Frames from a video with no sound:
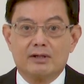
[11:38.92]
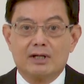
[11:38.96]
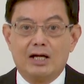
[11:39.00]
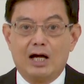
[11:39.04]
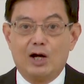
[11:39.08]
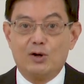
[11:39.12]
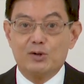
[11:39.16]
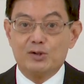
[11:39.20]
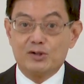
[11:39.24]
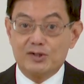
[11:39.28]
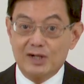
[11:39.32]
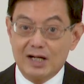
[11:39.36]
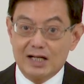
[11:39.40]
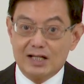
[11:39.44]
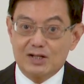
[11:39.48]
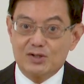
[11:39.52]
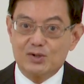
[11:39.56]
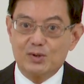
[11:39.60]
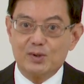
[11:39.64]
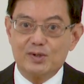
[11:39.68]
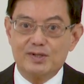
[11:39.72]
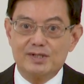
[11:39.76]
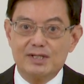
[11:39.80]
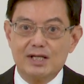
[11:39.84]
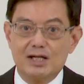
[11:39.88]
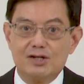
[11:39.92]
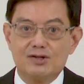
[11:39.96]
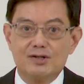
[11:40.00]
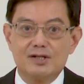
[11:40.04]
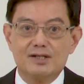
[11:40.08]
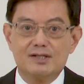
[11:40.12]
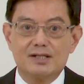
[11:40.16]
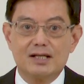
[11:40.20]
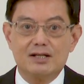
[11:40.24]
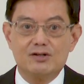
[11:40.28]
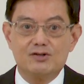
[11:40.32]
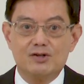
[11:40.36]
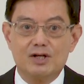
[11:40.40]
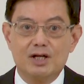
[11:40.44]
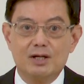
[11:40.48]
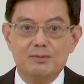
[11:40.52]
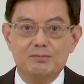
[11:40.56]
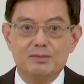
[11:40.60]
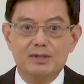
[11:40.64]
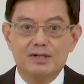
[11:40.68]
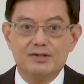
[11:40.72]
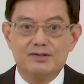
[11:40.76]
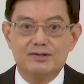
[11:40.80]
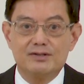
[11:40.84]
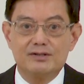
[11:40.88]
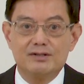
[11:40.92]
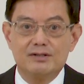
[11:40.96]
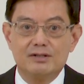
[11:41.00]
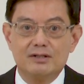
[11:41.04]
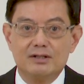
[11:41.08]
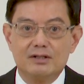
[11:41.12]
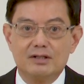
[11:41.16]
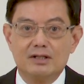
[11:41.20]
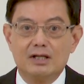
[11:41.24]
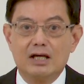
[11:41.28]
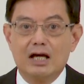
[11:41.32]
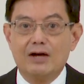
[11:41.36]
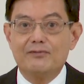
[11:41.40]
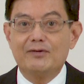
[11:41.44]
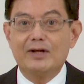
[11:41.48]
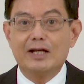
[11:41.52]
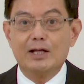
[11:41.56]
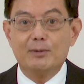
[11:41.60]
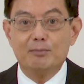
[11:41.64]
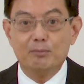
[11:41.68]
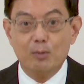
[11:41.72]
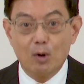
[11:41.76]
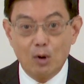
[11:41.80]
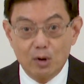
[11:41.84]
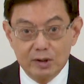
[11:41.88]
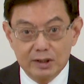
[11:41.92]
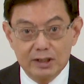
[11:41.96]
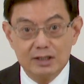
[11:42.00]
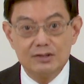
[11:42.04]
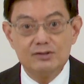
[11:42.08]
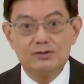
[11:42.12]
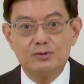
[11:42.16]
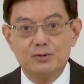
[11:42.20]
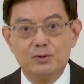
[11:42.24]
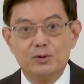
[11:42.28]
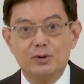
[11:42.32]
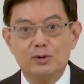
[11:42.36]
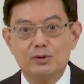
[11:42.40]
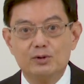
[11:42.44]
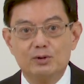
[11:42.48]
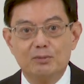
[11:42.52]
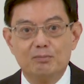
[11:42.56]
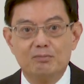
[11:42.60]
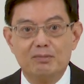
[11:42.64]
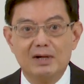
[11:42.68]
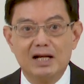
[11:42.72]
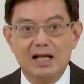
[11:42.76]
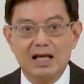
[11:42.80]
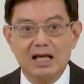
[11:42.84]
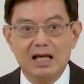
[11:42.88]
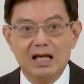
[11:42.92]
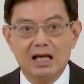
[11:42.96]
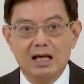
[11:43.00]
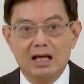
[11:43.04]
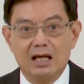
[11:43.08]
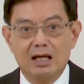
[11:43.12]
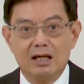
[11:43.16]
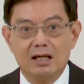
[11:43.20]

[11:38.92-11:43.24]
Our trade associations and chambers have an important role to play.